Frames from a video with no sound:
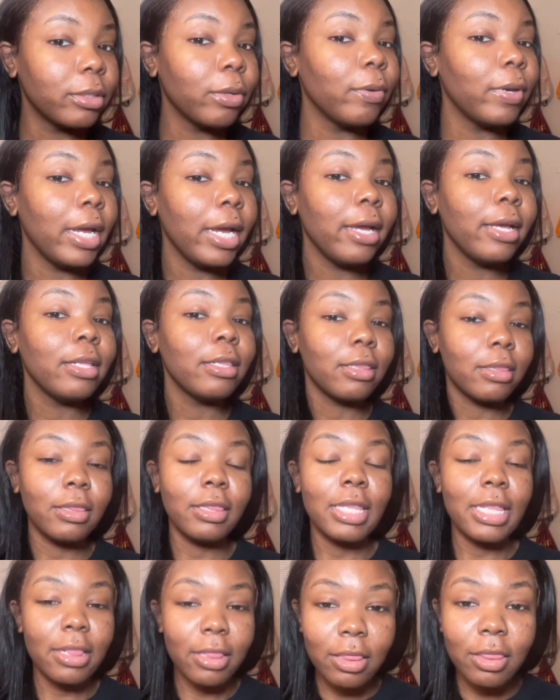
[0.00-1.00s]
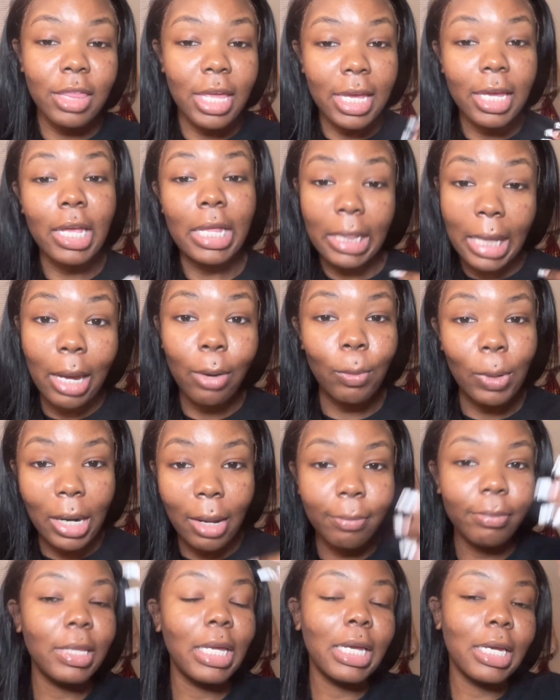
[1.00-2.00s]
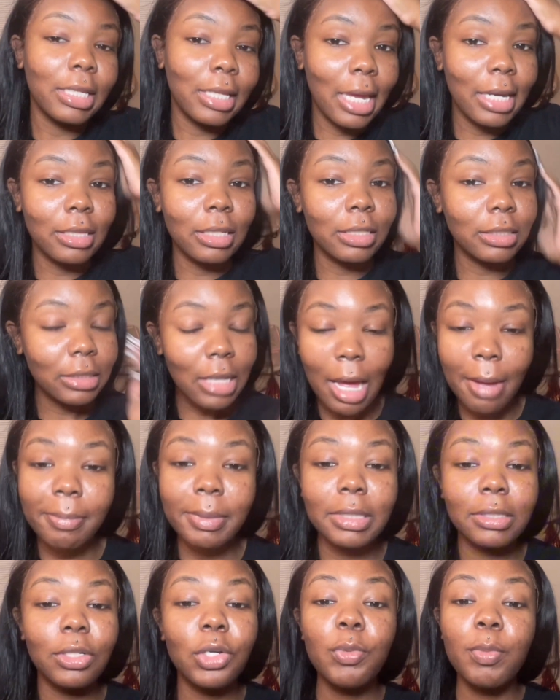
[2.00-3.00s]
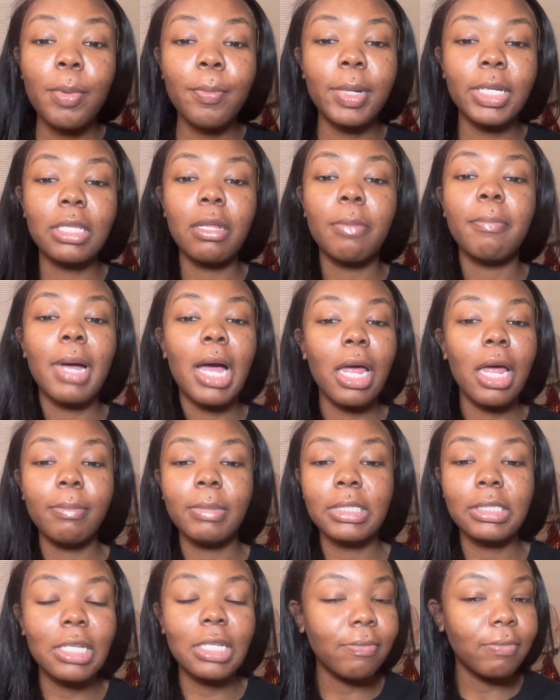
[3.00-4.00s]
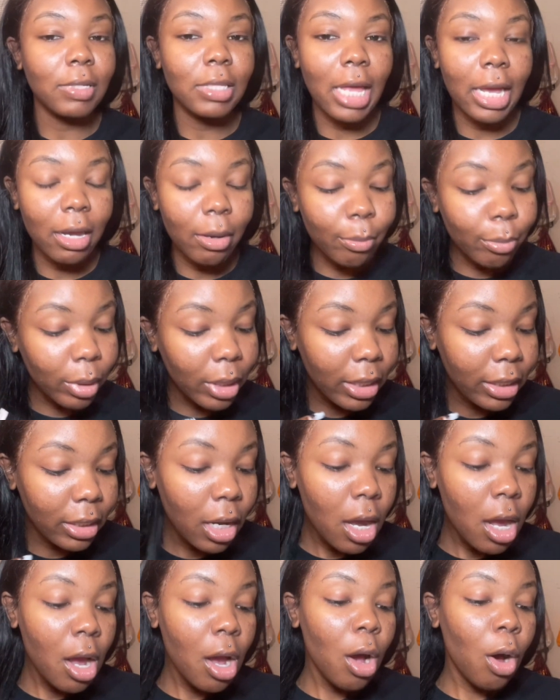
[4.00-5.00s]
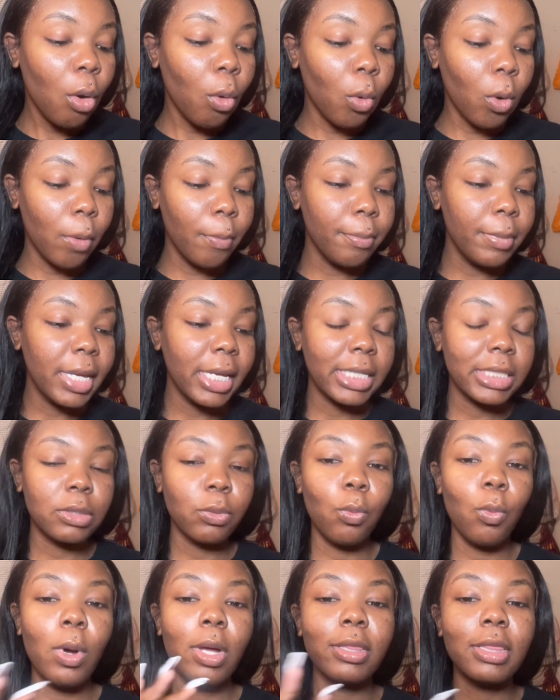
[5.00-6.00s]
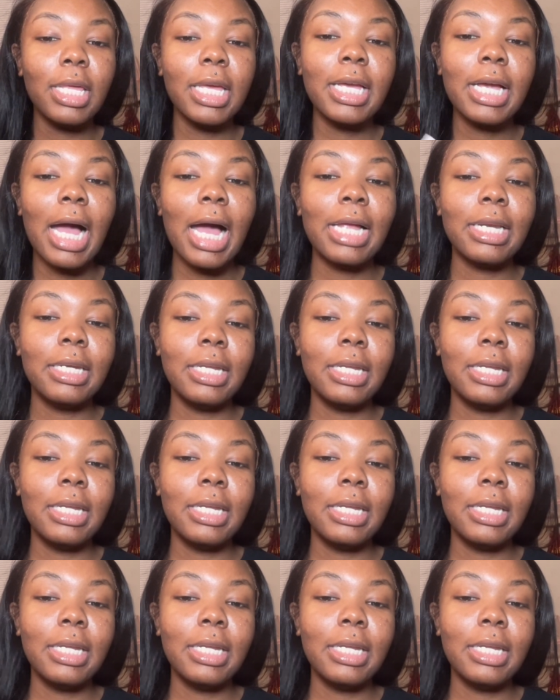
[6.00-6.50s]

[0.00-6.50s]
so they thinking like what I'm thinking, like the top is human, but the bottom is definitely like a blend or a mix. One thing I